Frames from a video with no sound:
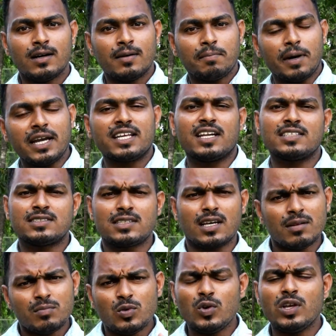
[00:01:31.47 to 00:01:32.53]
migrants
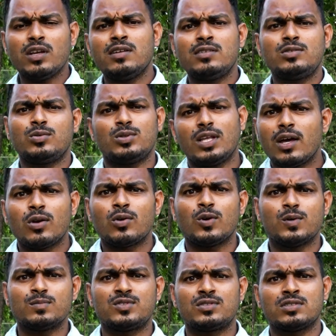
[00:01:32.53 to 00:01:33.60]
are moving to their
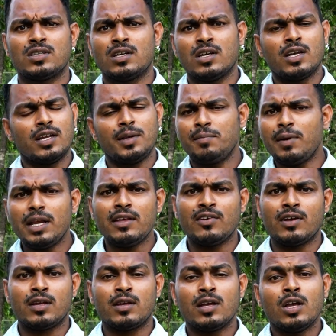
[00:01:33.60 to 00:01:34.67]
homes in many
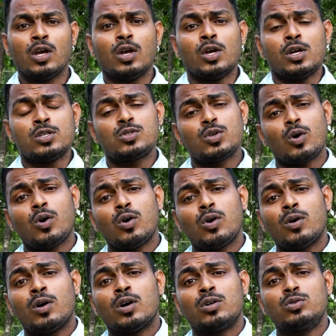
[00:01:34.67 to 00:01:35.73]
ways.
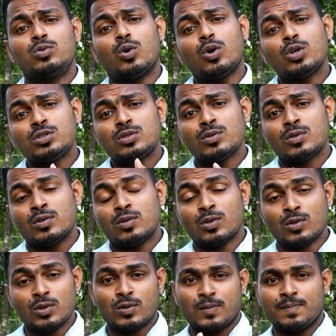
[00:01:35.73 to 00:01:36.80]
So those
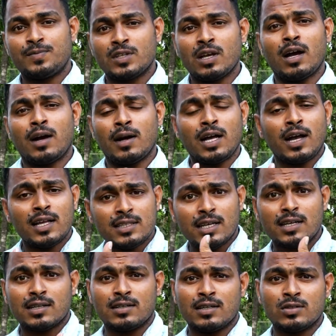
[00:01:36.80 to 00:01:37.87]
who
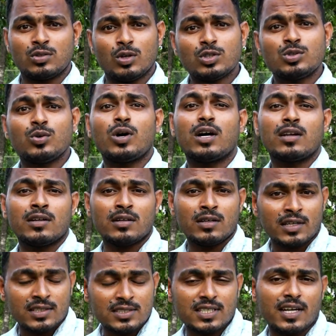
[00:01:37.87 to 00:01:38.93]
are
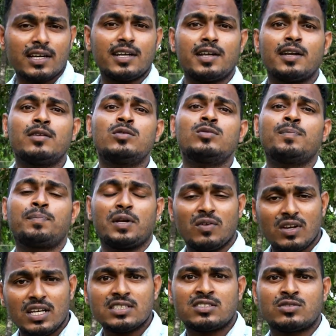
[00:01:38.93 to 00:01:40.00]
resided in
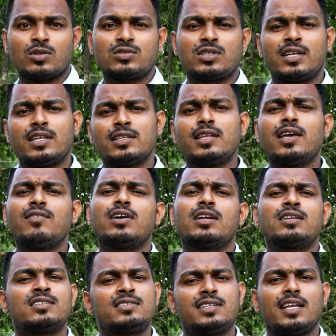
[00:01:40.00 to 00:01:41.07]
privileged society, they
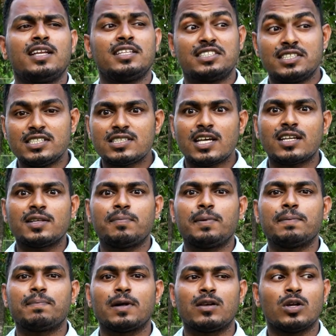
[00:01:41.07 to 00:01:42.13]
were telling these are the
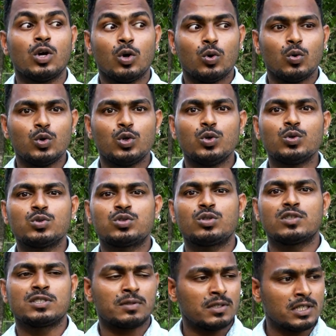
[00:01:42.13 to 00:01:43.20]
people who used to
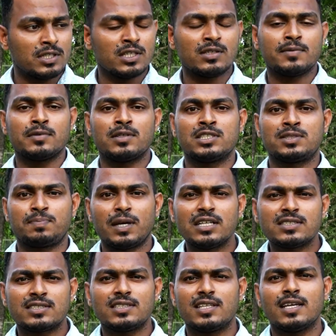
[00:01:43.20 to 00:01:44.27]
spread
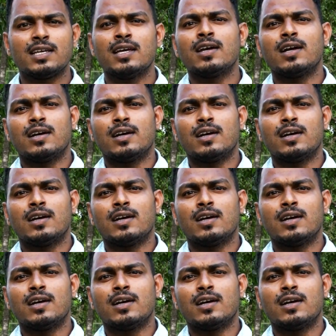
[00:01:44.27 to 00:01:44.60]
the